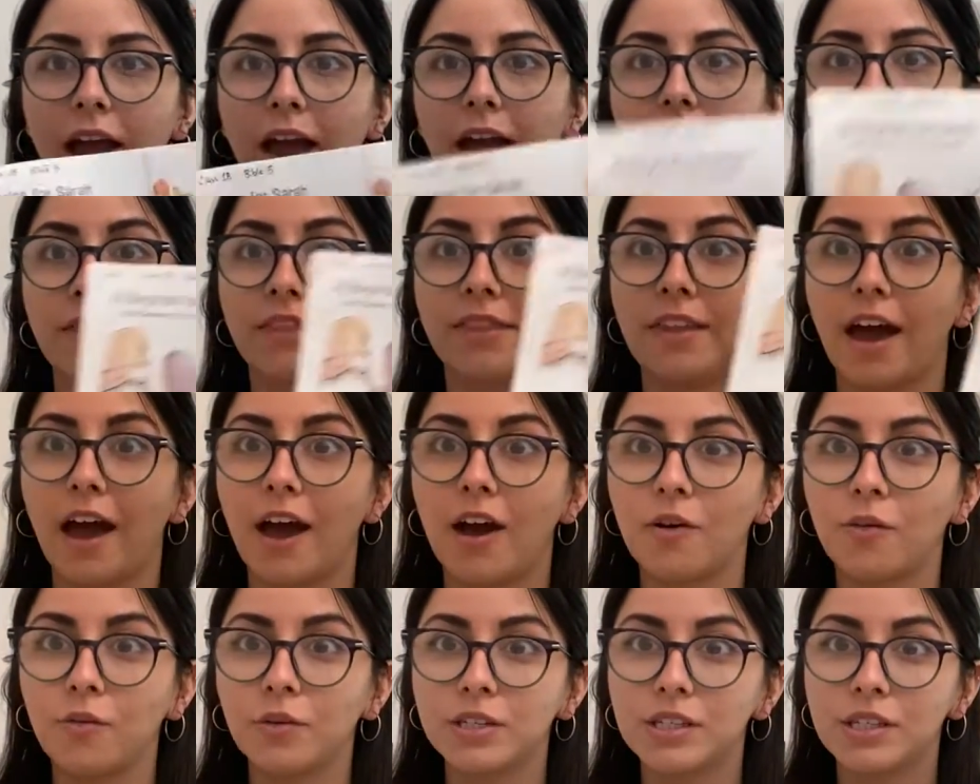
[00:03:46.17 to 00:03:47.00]
And
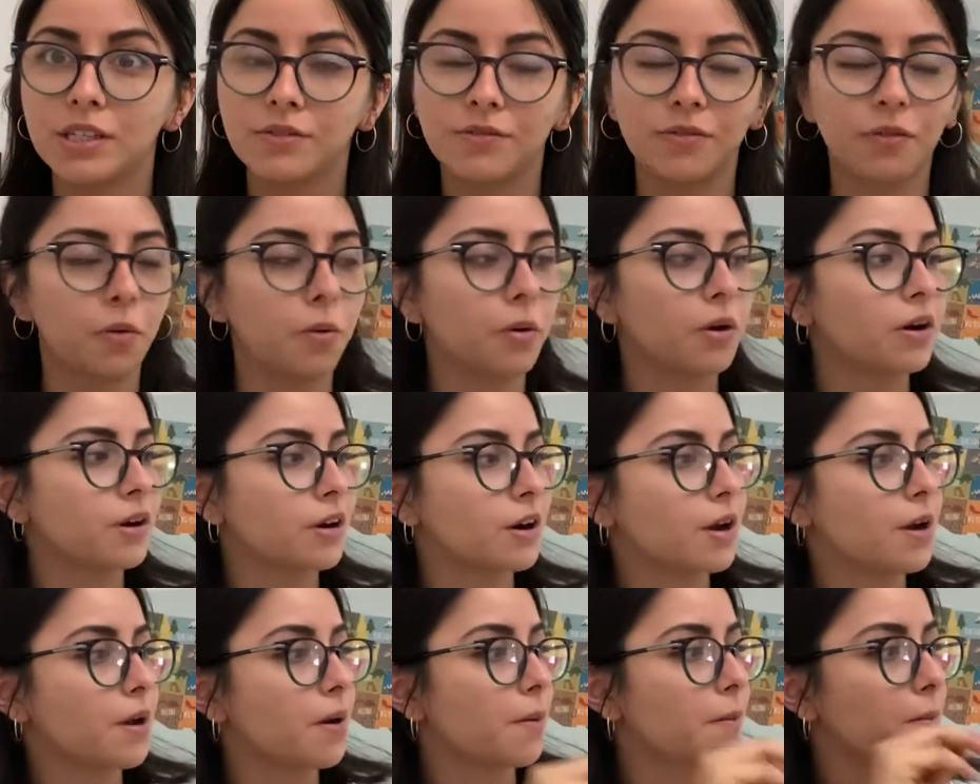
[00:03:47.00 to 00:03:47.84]
that was
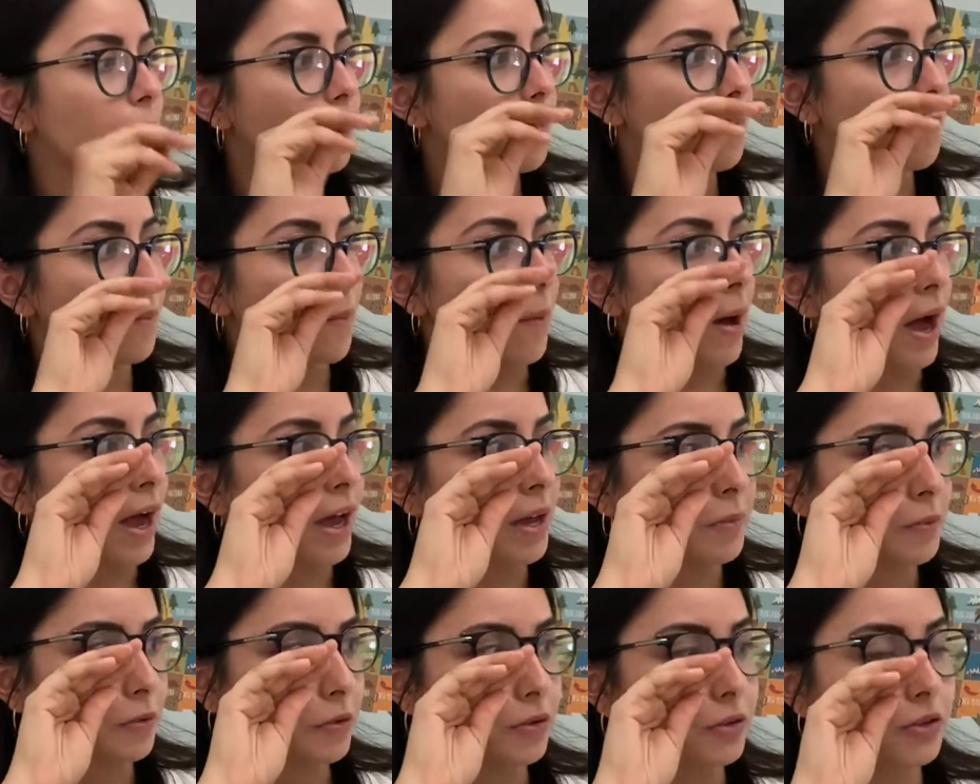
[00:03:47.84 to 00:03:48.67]
for
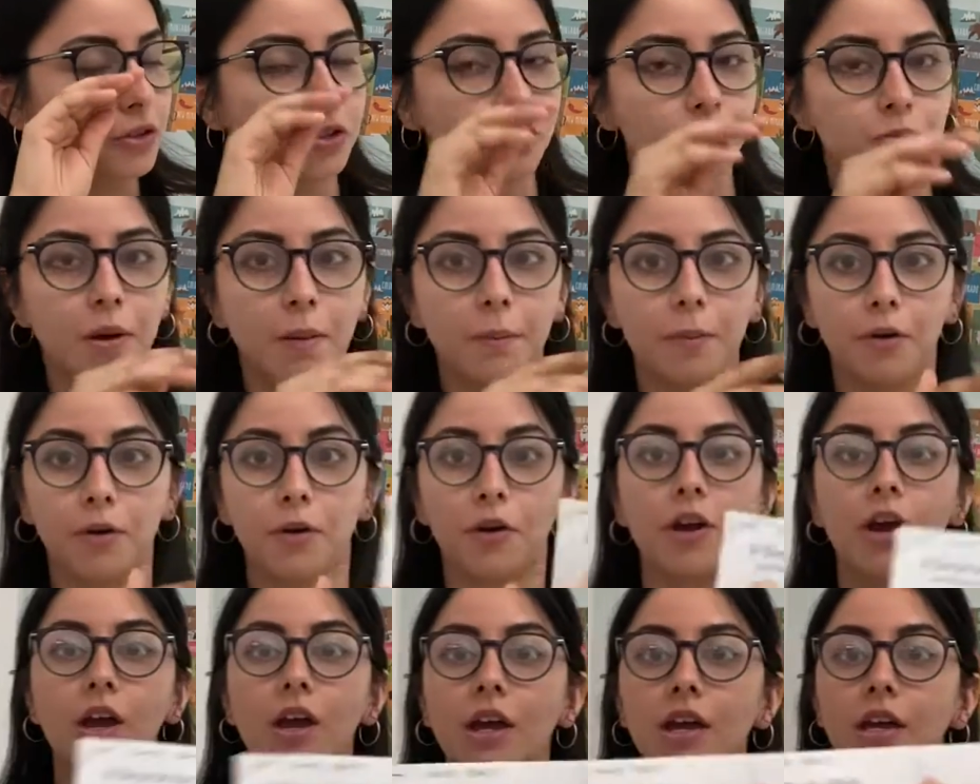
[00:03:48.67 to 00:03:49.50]
Bible. So remember,
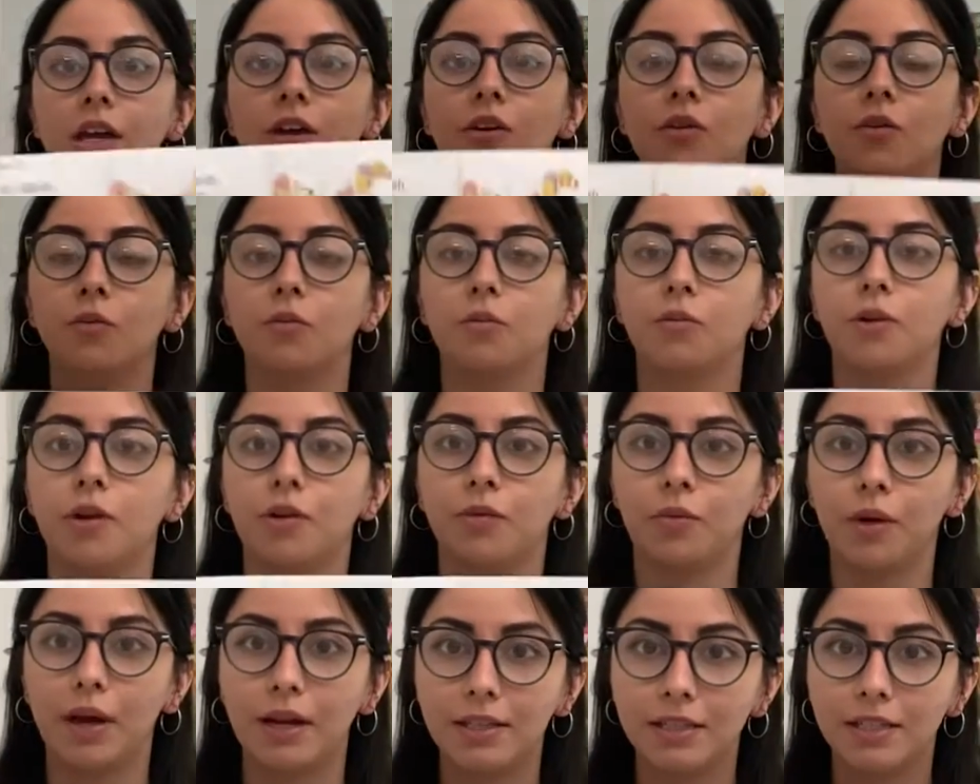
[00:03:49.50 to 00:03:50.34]
we
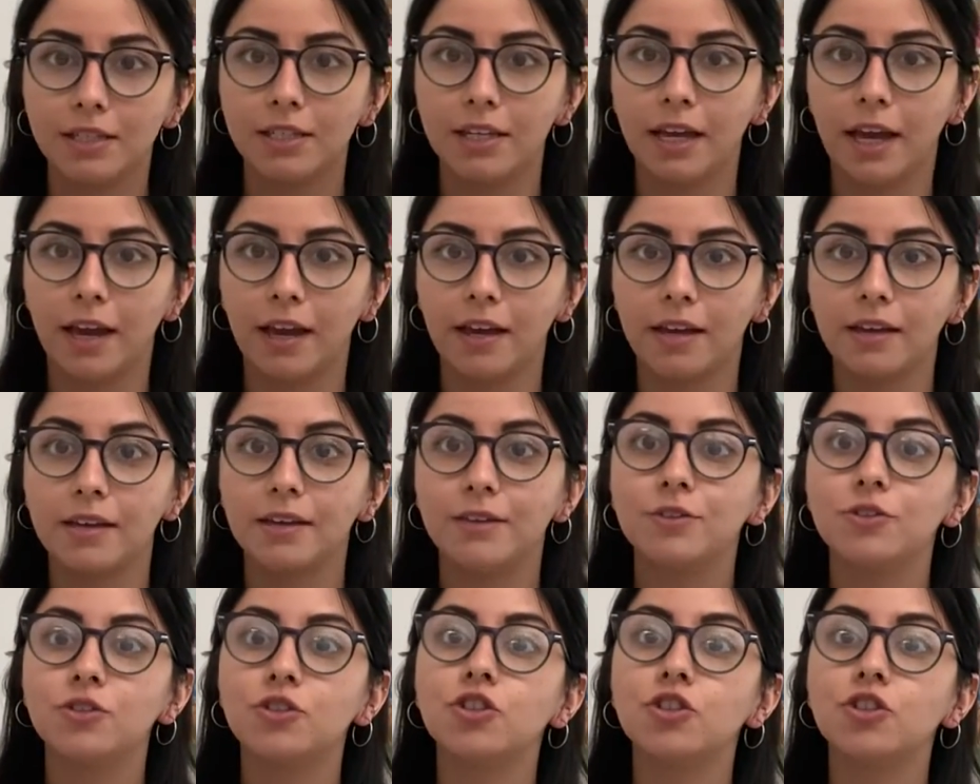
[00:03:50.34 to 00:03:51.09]
read today.